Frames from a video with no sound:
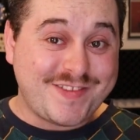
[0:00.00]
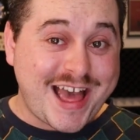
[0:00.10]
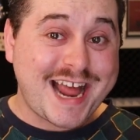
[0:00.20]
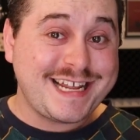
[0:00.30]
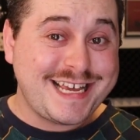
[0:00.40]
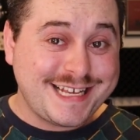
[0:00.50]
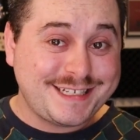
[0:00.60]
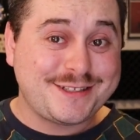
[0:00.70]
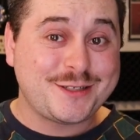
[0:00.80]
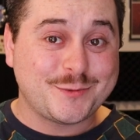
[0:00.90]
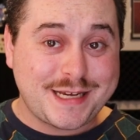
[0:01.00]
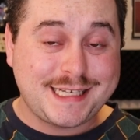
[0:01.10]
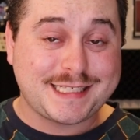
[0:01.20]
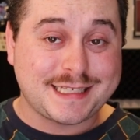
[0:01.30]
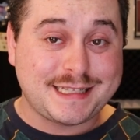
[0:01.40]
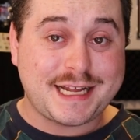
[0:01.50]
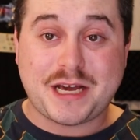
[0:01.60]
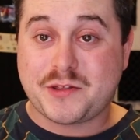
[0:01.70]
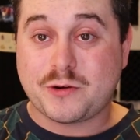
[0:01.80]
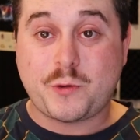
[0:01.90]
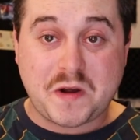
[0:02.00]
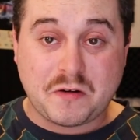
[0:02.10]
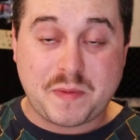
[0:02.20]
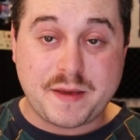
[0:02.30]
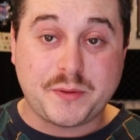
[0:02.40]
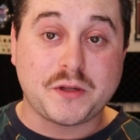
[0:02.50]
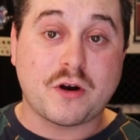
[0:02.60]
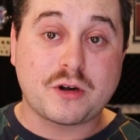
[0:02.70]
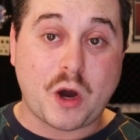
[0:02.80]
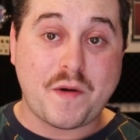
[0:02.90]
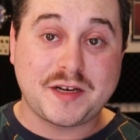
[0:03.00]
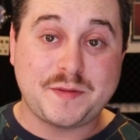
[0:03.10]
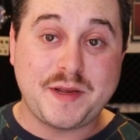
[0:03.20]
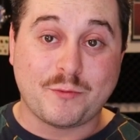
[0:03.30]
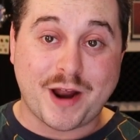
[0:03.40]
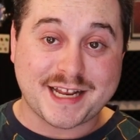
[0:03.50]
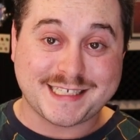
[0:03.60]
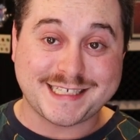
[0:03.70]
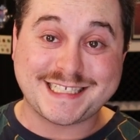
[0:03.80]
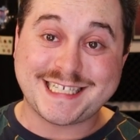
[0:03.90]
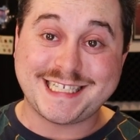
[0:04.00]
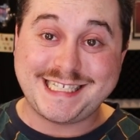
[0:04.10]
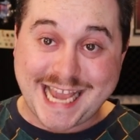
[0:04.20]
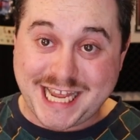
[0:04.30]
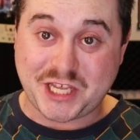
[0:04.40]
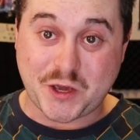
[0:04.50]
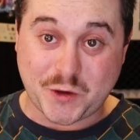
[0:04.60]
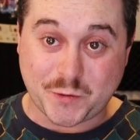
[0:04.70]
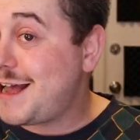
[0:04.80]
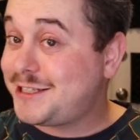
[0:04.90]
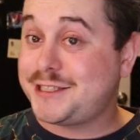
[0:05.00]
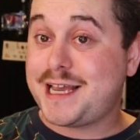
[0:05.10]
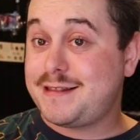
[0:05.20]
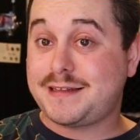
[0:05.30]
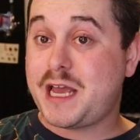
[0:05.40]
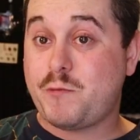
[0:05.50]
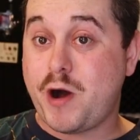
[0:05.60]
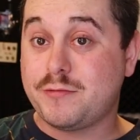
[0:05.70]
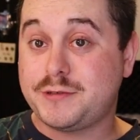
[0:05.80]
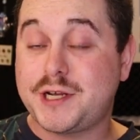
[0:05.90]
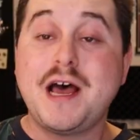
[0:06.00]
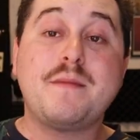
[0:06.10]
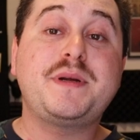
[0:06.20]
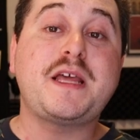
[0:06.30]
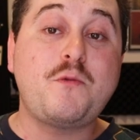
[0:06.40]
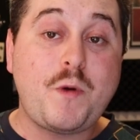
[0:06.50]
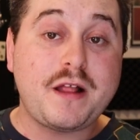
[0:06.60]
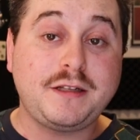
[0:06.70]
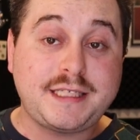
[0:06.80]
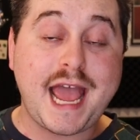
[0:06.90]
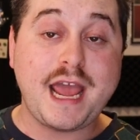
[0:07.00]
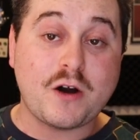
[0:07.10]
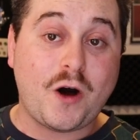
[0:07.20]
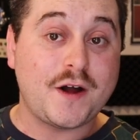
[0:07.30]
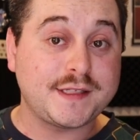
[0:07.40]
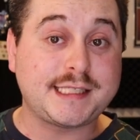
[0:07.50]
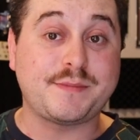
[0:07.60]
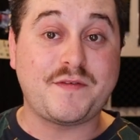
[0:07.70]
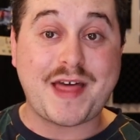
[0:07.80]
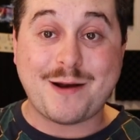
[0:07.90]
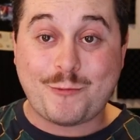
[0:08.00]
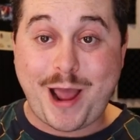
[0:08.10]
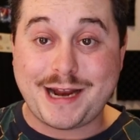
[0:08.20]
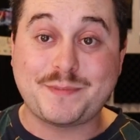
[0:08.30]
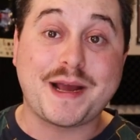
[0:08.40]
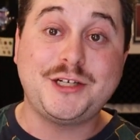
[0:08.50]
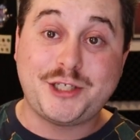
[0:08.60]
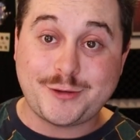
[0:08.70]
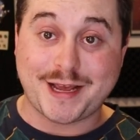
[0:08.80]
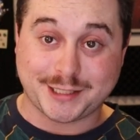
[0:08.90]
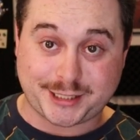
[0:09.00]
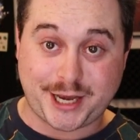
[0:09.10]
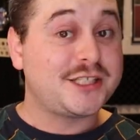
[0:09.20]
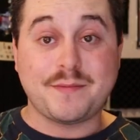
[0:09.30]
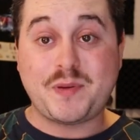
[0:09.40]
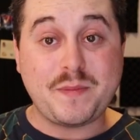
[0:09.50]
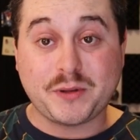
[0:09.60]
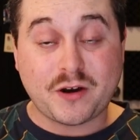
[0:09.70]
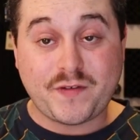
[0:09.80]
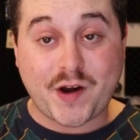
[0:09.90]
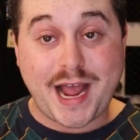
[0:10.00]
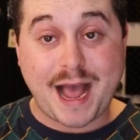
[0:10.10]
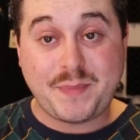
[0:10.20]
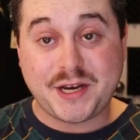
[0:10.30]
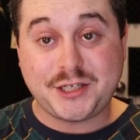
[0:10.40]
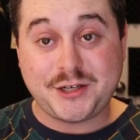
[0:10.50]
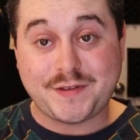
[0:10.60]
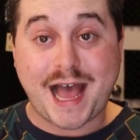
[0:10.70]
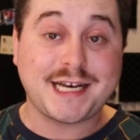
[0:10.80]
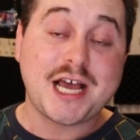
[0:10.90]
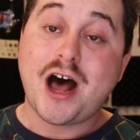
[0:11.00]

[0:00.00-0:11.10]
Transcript: that is the reason that other queer people are going to be reticent to date you. Not to say that they won't, but they will take on some of that weight by doing so. Some people are very happy to do that,